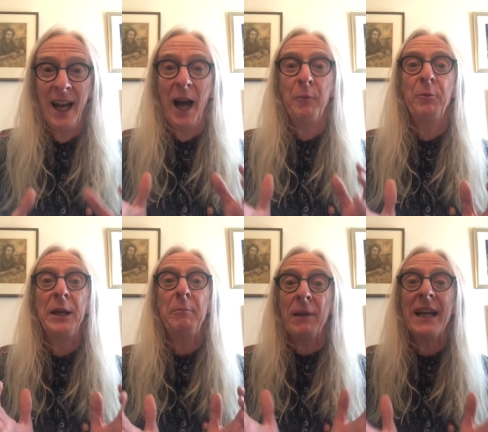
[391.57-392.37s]
And
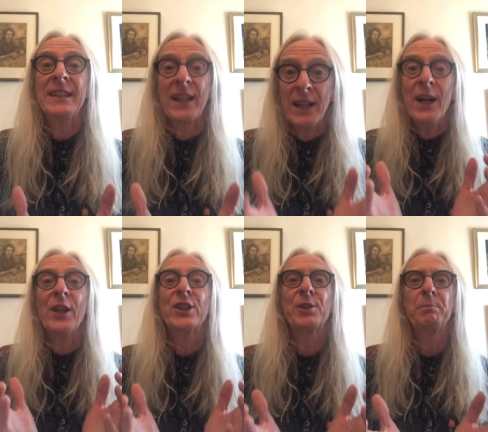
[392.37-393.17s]
we place
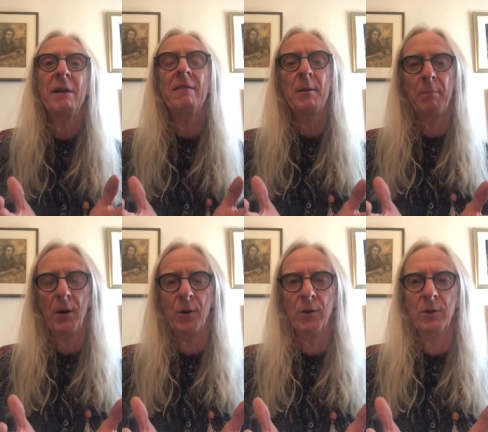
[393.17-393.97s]
a spirit
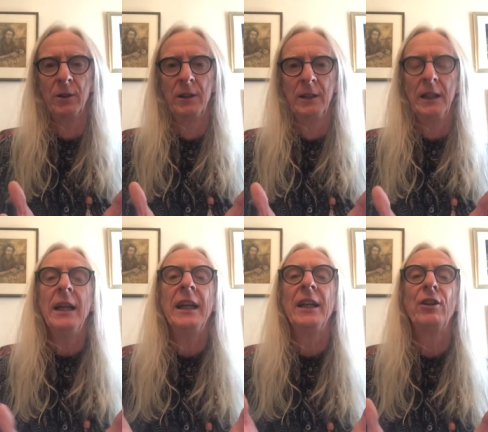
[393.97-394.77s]
bowl
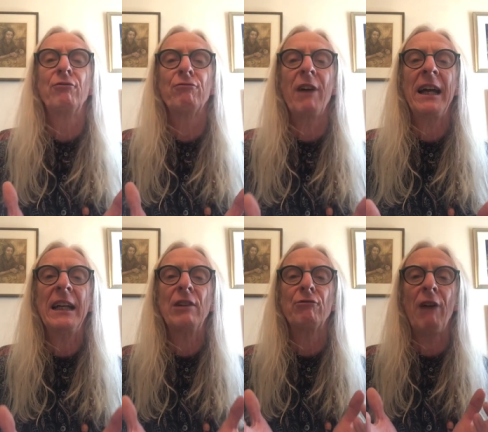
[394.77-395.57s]
in
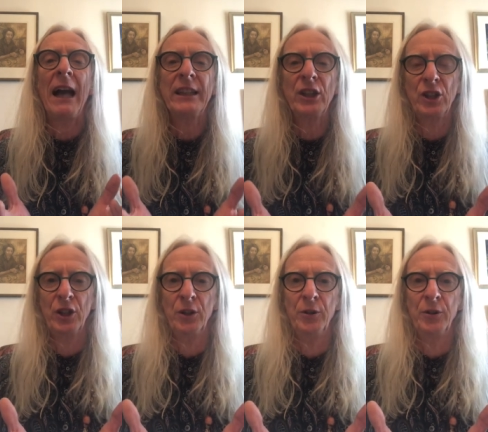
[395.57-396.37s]
great
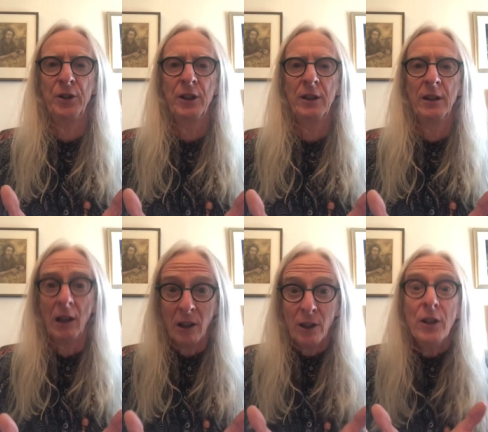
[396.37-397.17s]
gratitude
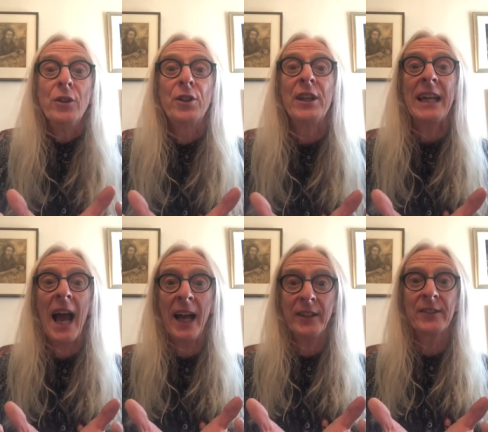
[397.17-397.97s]
to the
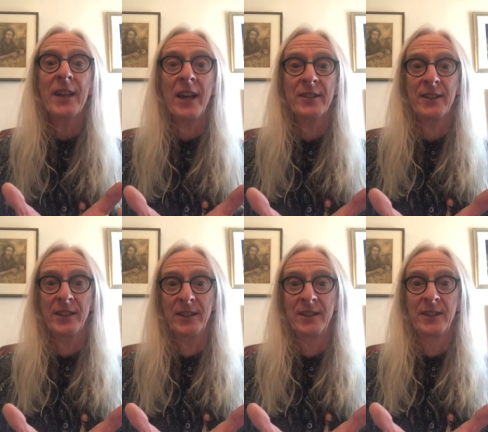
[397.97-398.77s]

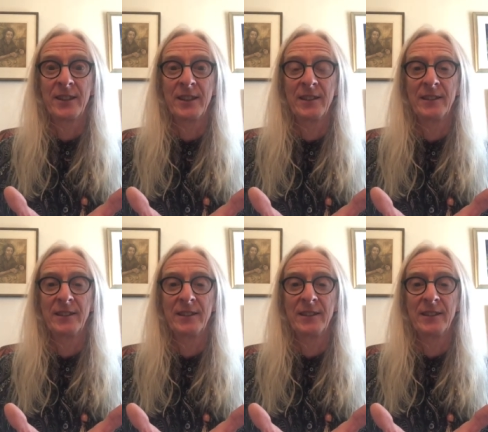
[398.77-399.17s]
ancestors.